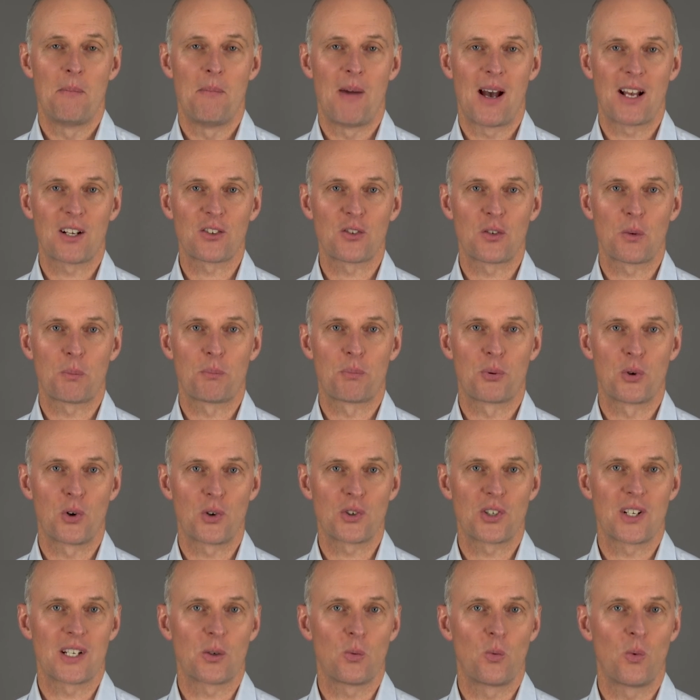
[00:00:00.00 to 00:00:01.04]
Microsoft
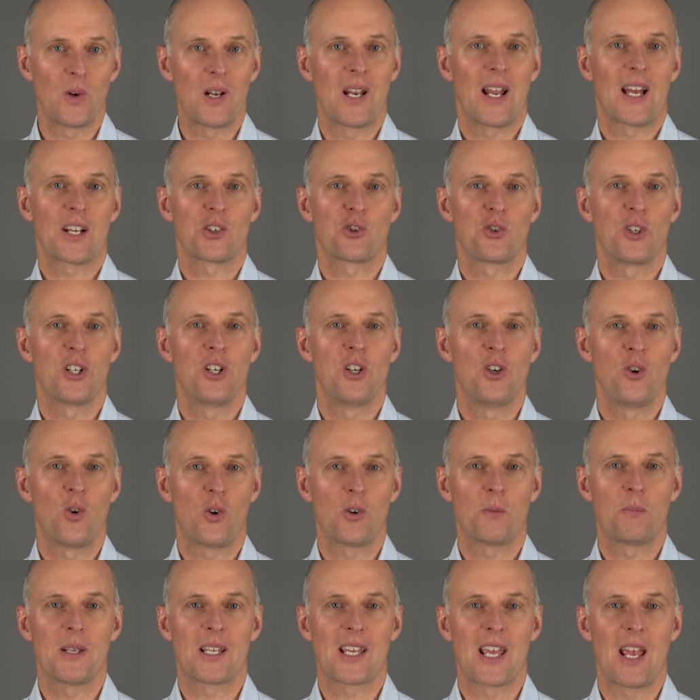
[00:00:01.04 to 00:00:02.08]
Project will actually
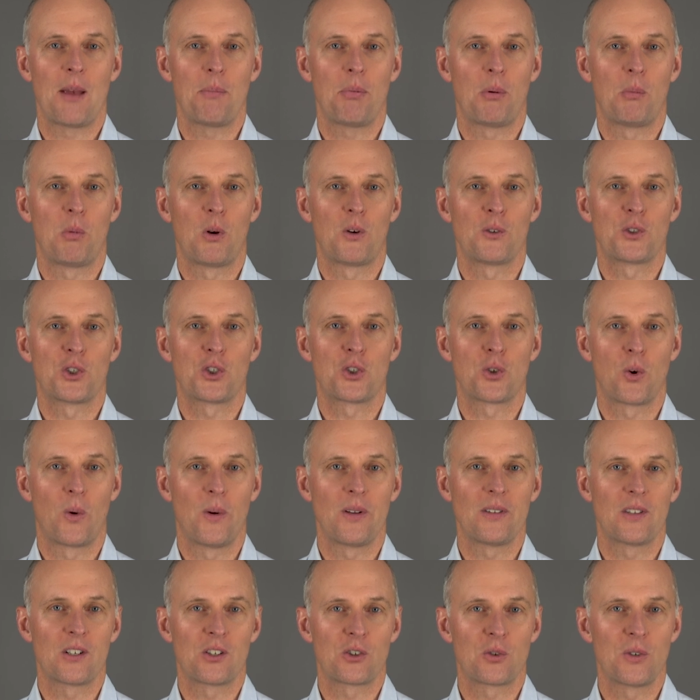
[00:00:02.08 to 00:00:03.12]
not be capable of
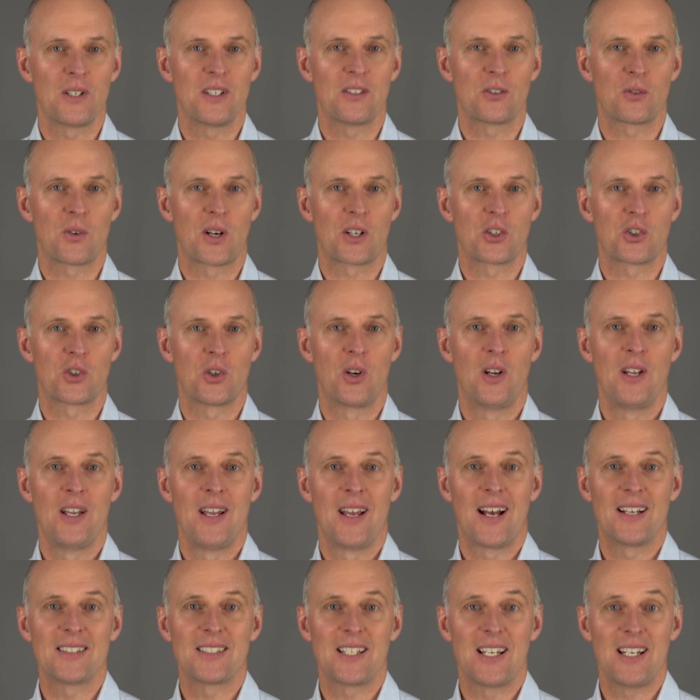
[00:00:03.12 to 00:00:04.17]
showing the tree structure
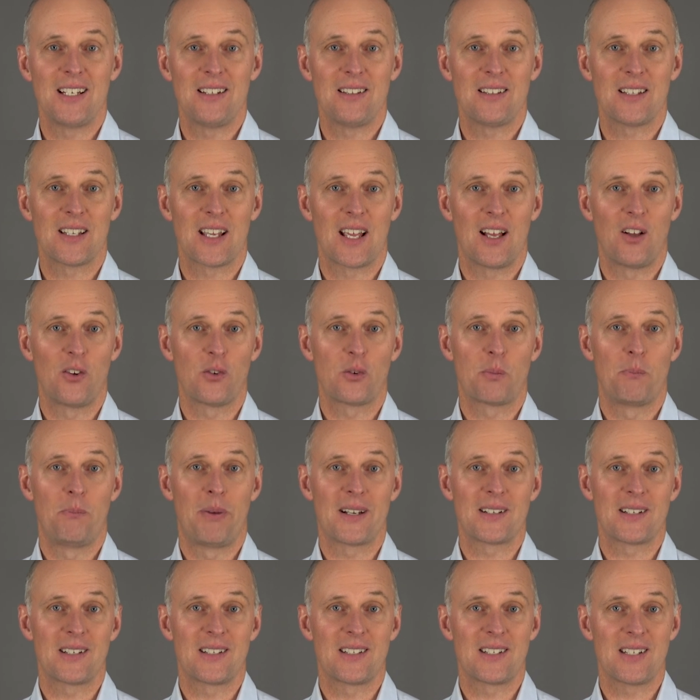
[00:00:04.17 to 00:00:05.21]
as anything else
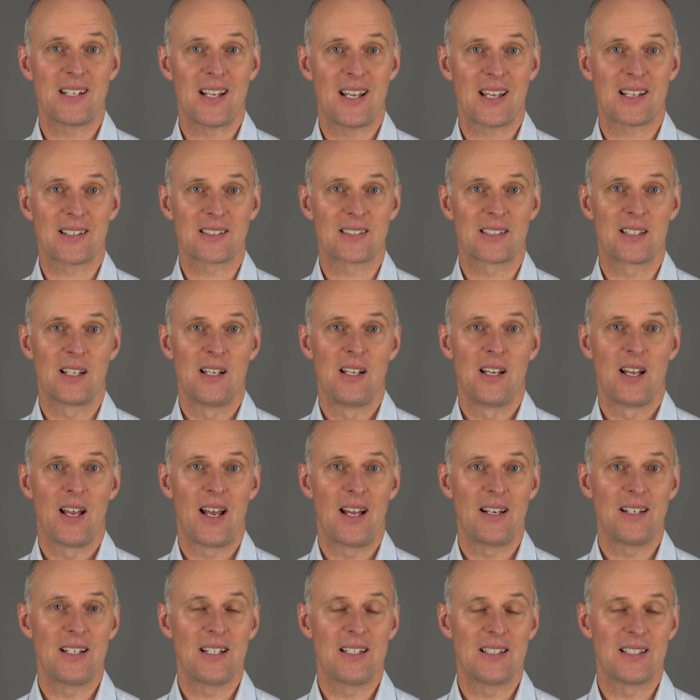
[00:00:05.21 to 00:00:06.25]
but text
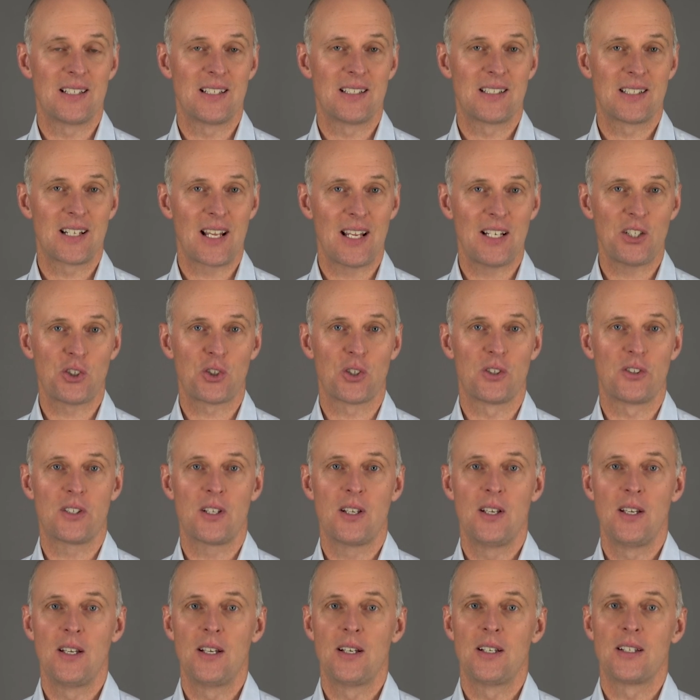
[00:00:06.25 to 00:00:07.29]
and
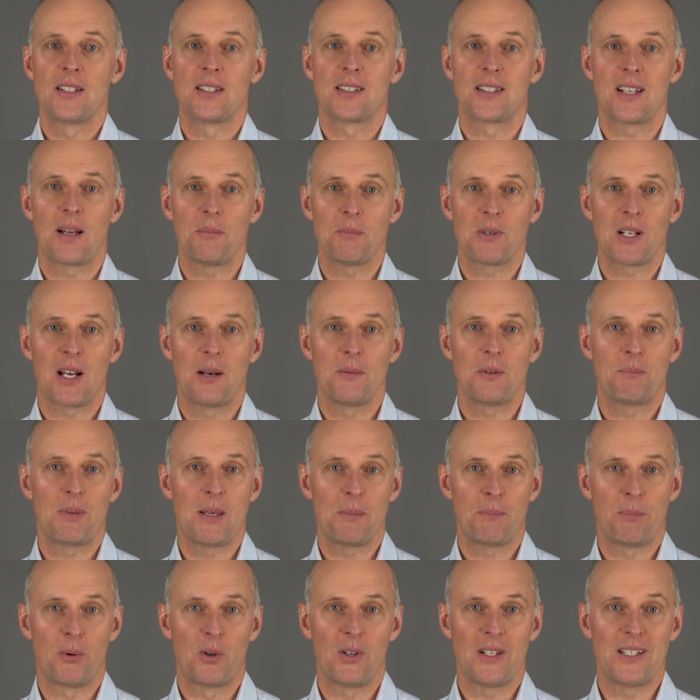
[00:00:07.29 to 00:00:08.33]
indentations. Sometimes
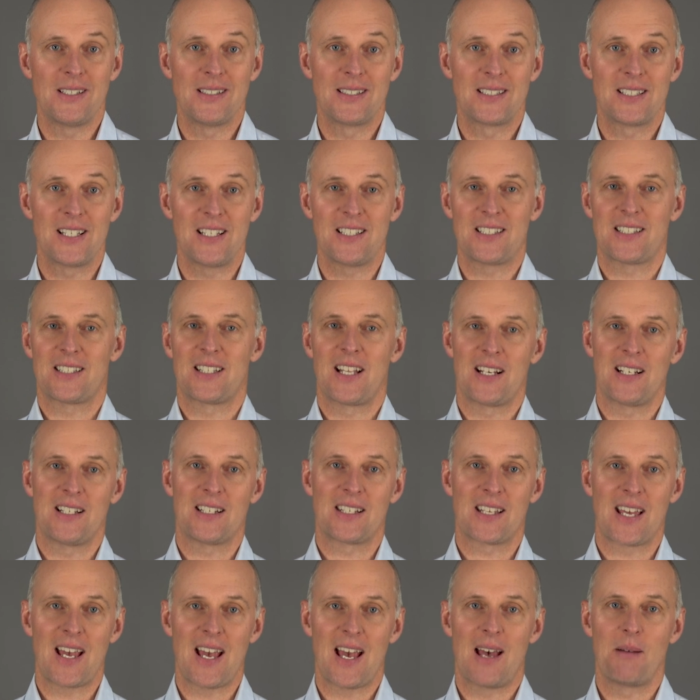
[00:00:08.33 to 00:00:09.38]
people insist that
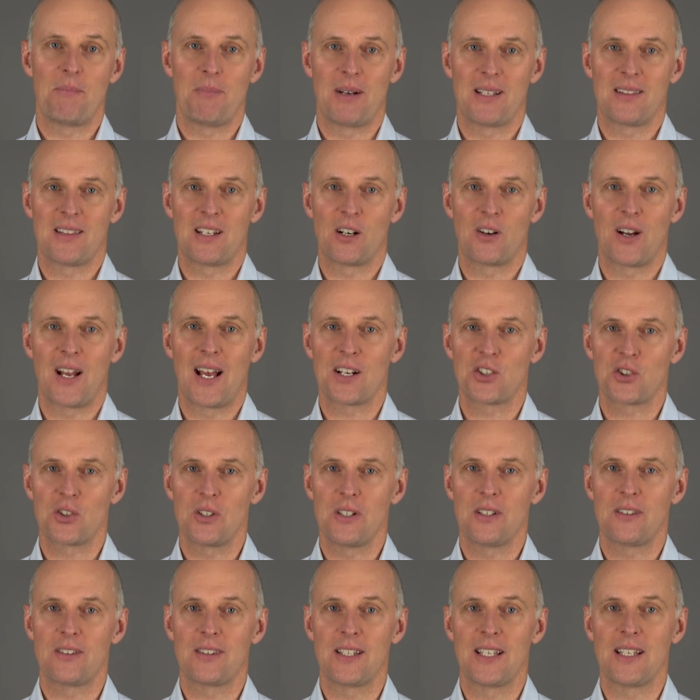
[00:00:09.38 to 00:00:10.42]
it can, but they're
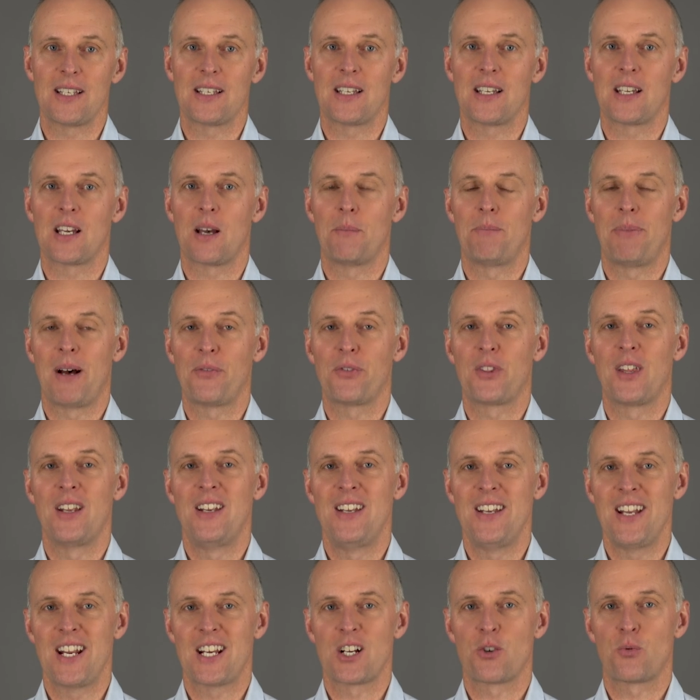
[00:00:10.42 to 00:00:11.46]
actually thinking about the
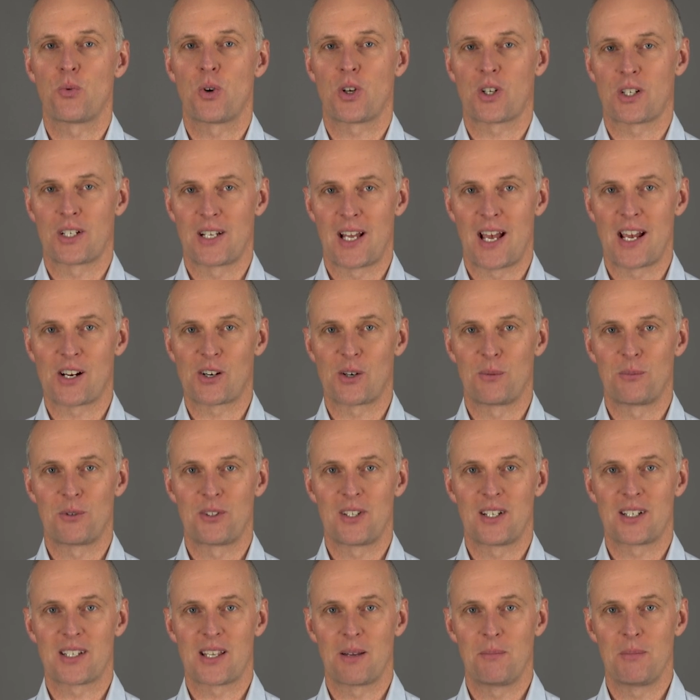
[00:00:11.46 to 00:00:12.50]
network
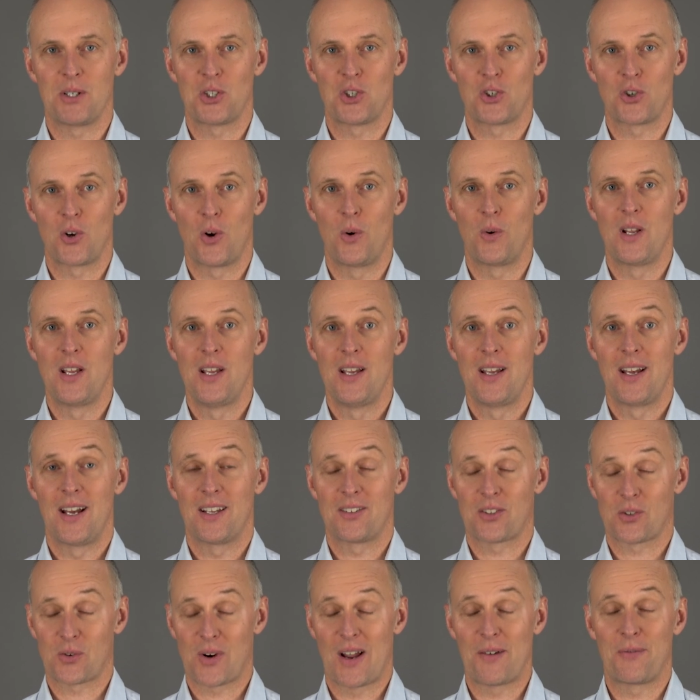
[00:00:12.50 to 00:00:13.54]
diagrams that can be shown
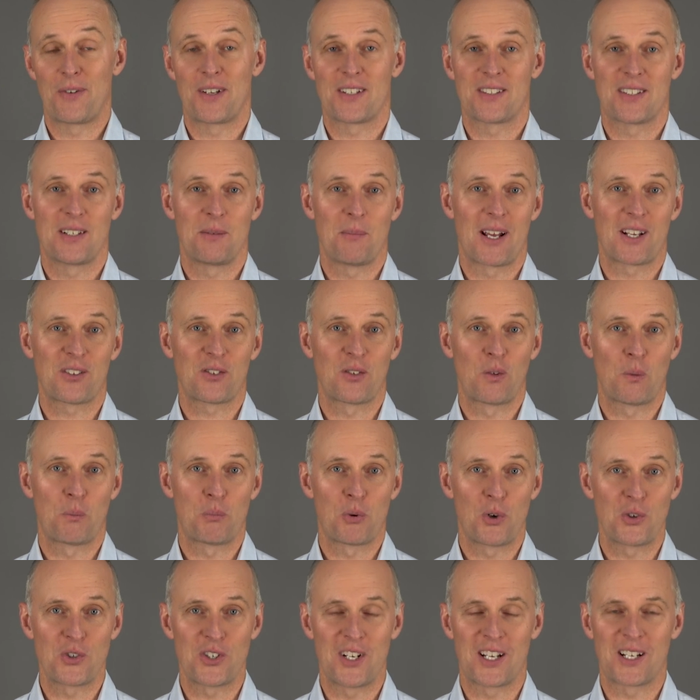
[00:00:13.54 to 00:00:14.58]
as graphics in Microsoft
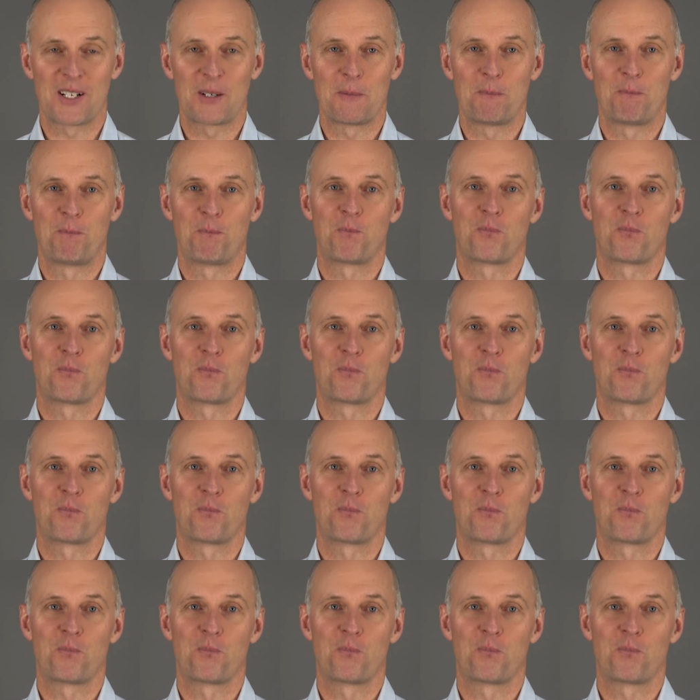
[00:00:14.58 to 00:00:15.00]
Project.